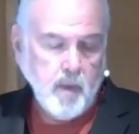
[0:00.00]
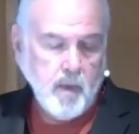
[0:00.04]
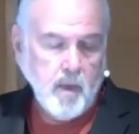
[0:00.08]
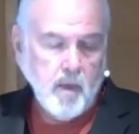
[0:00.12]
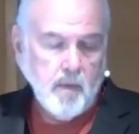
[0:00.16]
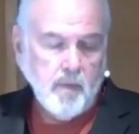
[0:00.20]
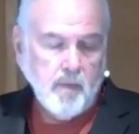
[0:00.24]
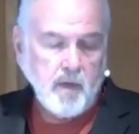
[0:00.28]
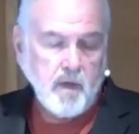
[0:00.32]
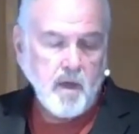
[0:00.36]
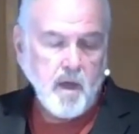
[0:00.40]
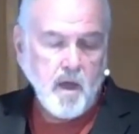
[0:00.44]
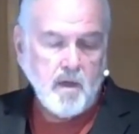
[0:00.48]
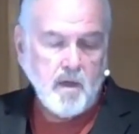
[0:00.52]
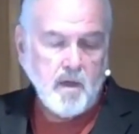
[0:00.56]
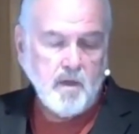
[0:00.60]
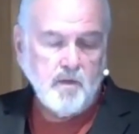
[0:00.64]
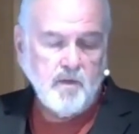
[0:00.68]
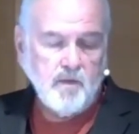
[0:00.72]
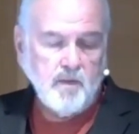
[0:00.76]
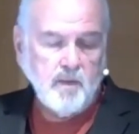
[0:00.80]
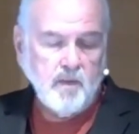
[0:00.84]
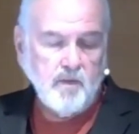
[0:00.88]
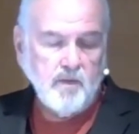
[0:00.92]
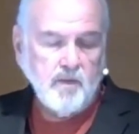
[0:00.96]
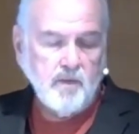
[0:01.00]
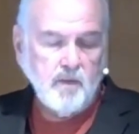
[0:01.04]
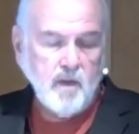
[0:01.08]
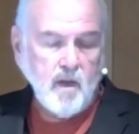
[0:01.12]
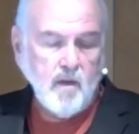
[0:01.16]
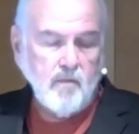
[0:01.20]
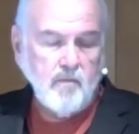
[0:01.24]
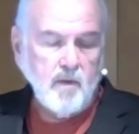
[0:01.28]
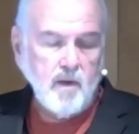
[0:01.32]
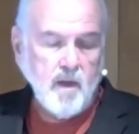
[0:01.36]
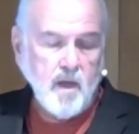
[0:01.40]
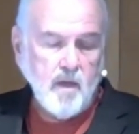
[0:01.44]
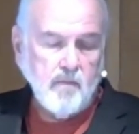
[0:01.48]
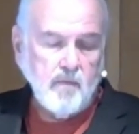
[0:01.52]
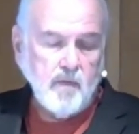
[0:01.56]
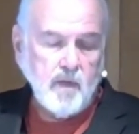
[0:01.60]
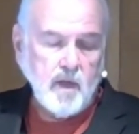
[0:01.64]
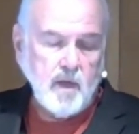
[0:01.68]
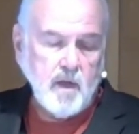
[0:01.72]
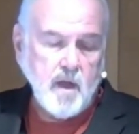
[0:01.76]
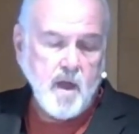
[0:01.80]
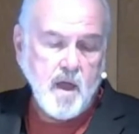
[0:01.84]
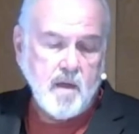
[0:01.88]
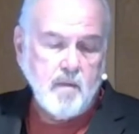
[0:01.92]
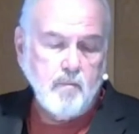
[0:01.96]
The consciousness of
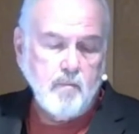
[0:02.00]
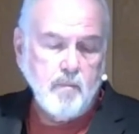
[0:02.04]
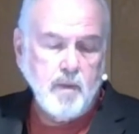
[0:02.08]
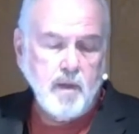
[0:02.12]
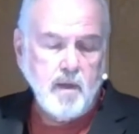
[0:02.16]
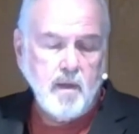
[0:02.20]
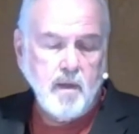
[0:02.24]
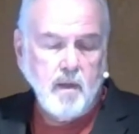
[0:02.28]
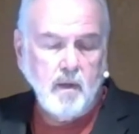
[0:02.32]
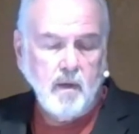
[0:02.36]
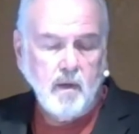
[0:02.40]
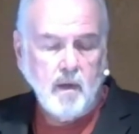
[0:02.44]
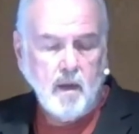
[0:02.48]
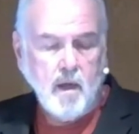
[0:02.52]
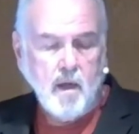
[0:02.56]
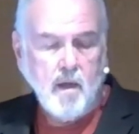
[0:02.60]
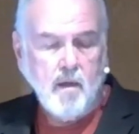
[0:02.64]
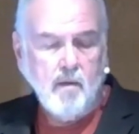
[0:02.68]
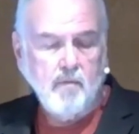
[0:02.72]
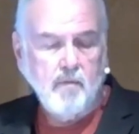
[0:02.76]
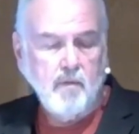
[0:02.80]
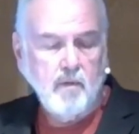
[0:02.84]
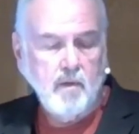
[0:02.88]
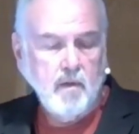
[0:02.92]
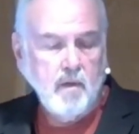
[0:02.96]
loving and being loved